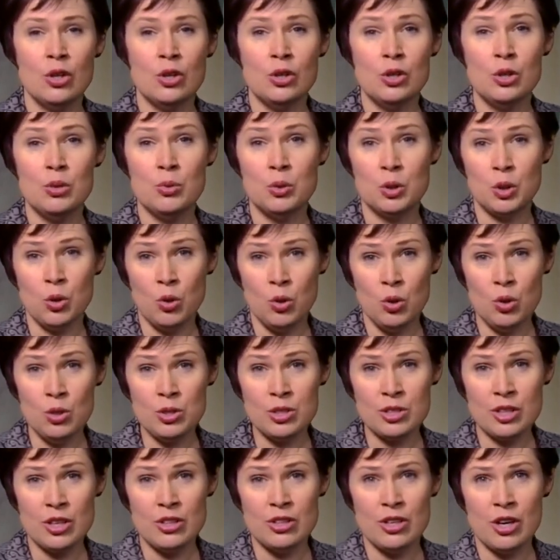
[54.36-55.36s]
You will
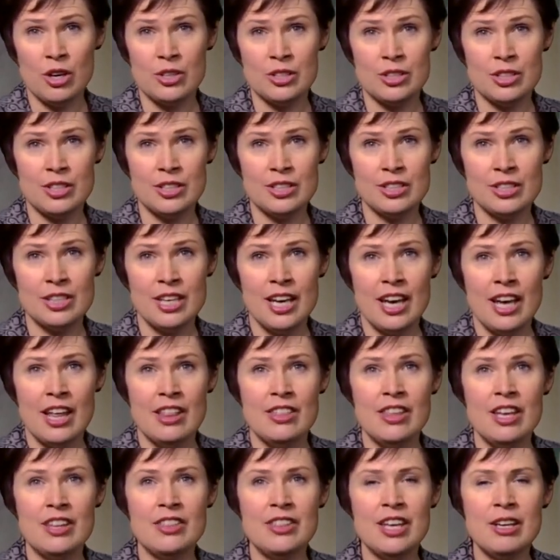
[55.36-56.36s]
also notice
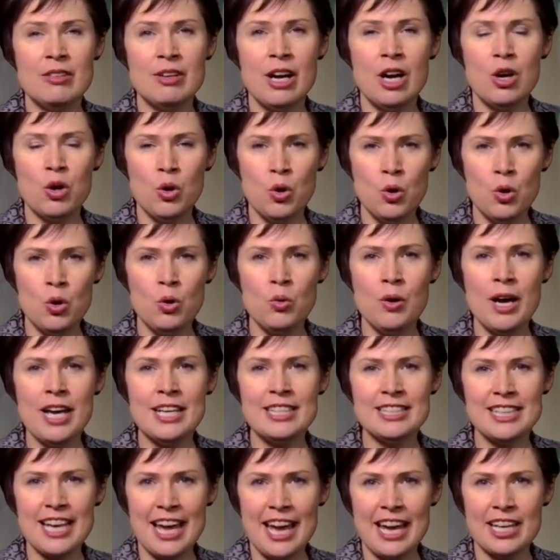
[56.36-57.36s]
that there are
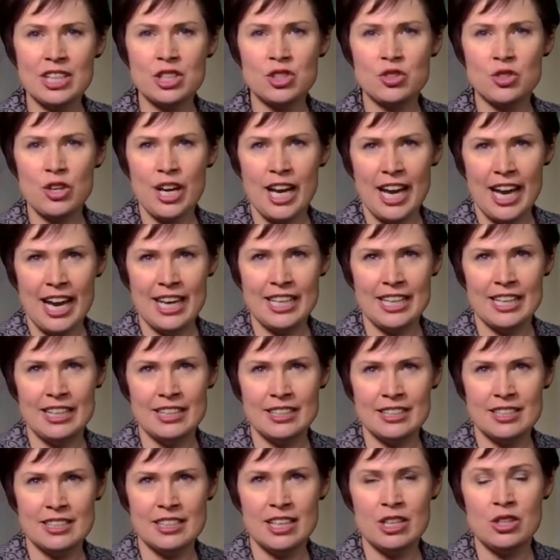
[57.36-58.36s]
always extra
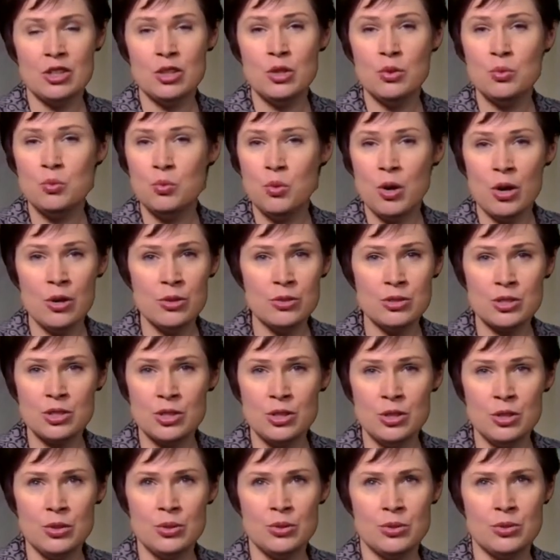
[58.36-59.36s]
headings that you won't
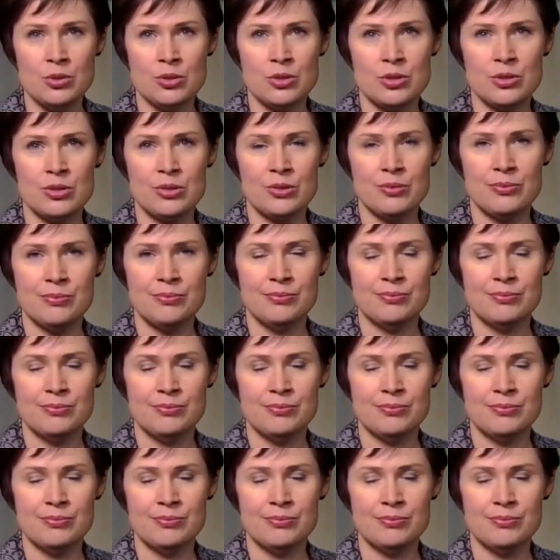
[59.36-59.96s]
use.